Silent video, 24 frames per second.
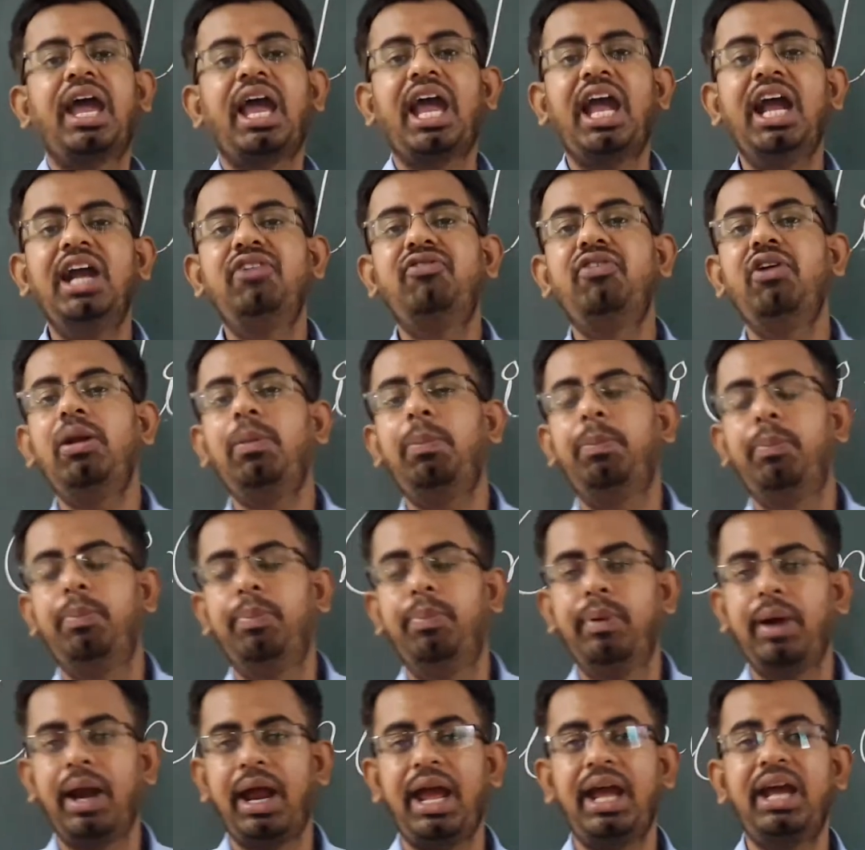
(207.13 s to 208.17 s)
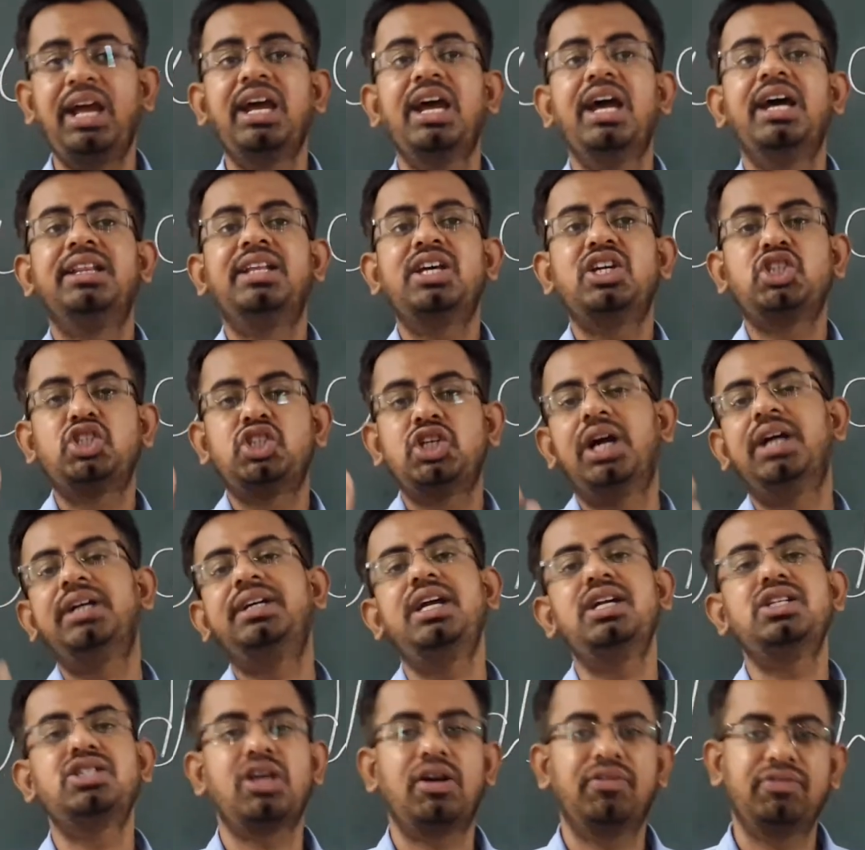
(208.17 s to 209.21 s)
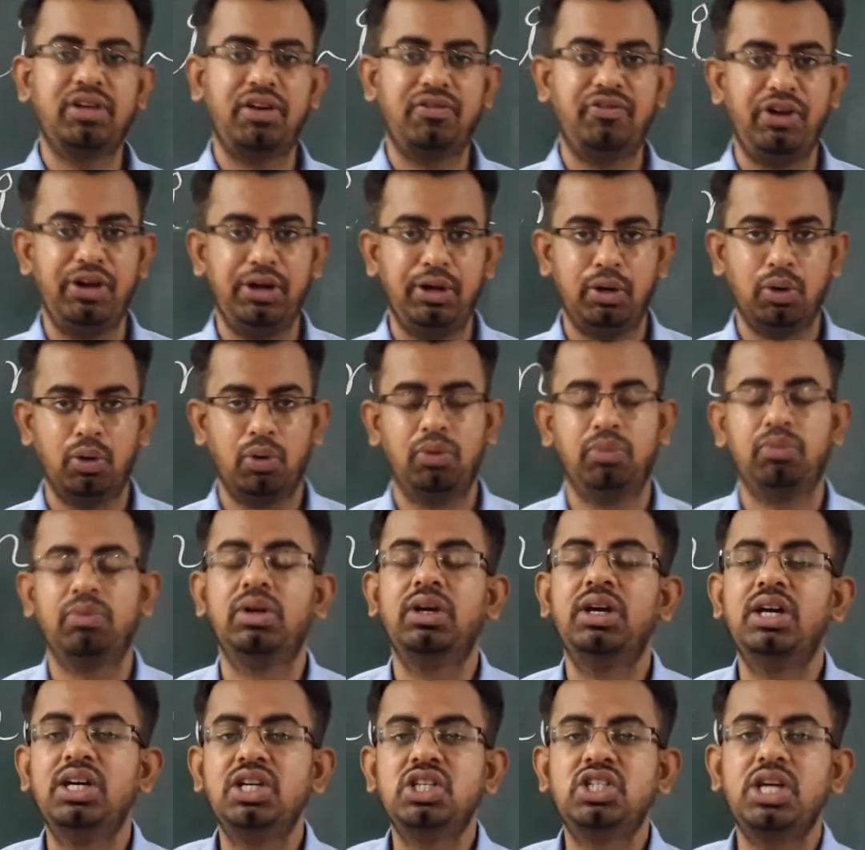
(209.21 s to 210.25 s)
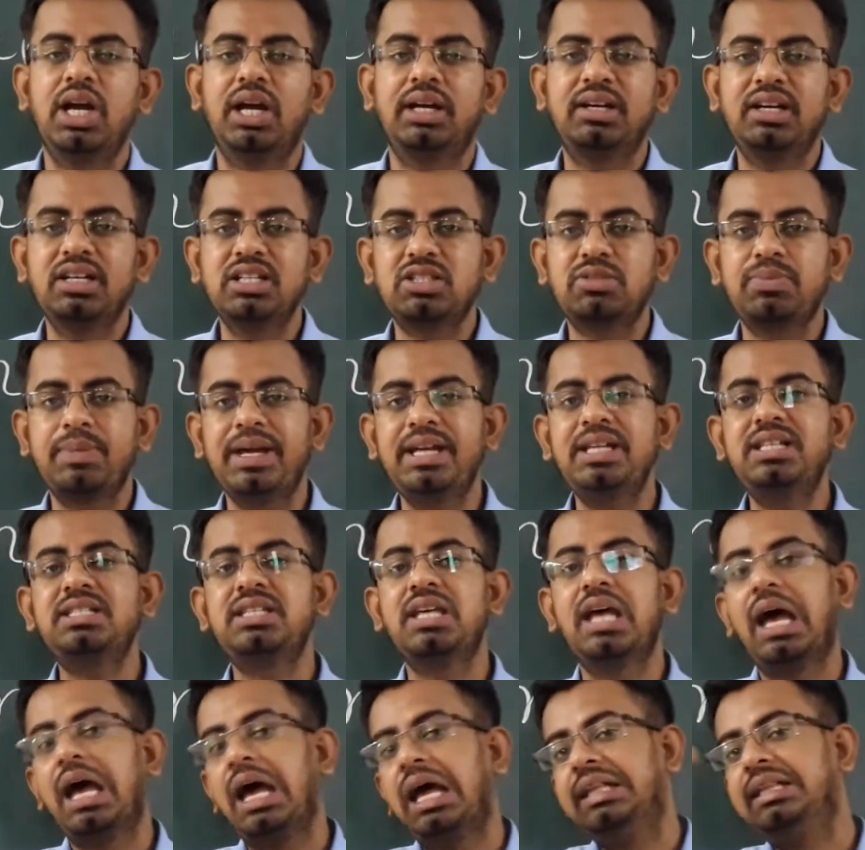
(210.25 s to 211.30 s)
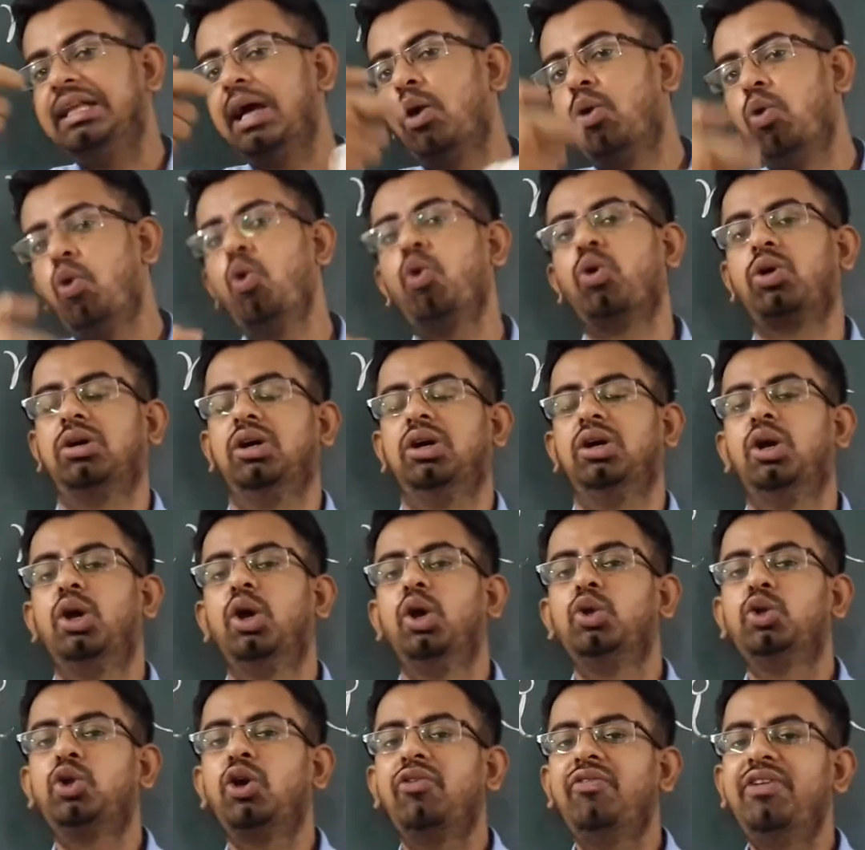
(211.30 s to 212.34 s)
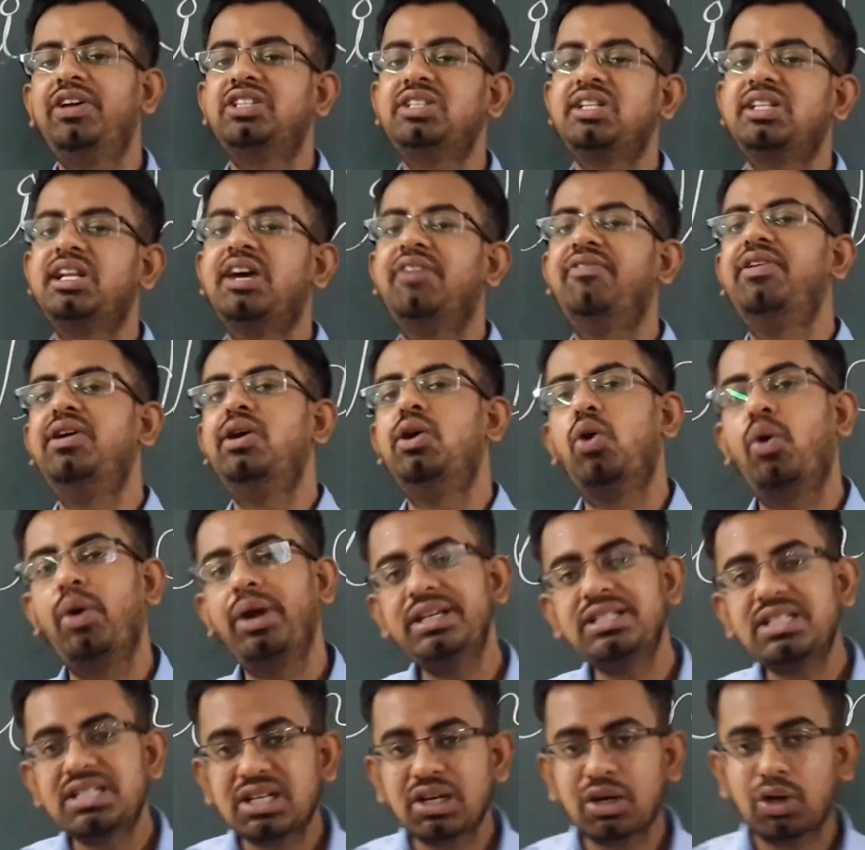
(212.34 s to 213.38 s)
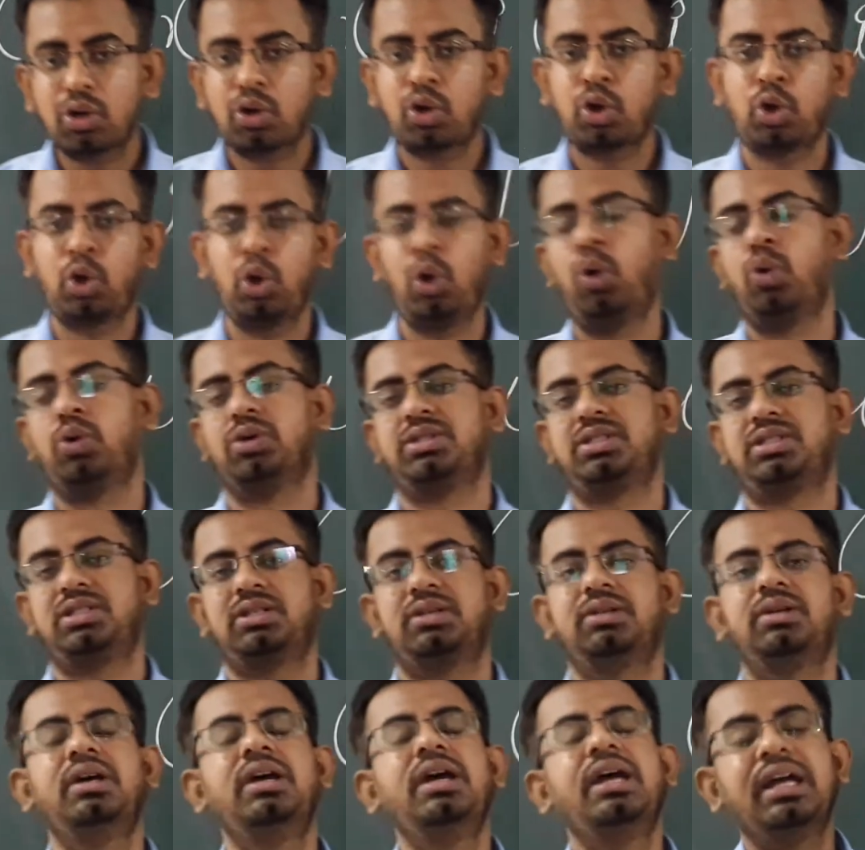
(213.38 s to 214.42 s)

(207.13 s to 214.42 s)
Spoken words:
It will break the shutters of the window. Shutters means the hook through which the window is closed.